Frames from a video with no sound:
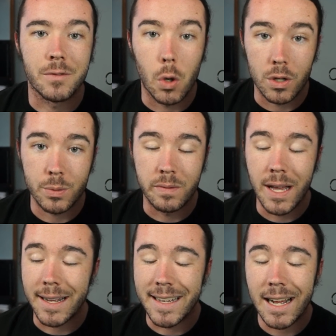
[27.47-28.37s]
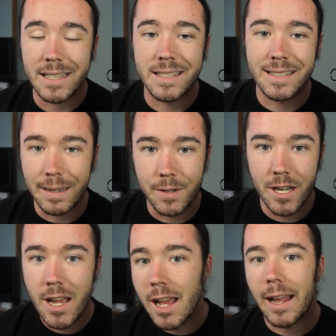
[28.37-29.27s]
Of course, we've got
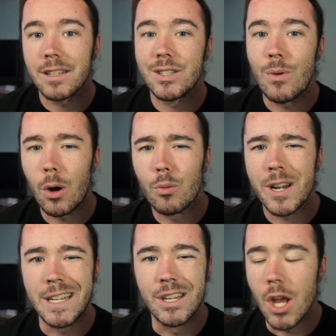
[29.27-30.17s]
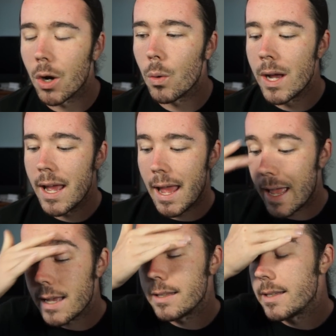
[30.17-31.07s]
GOT7, as you already know,
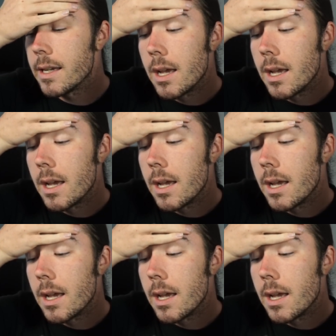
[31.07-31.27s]
and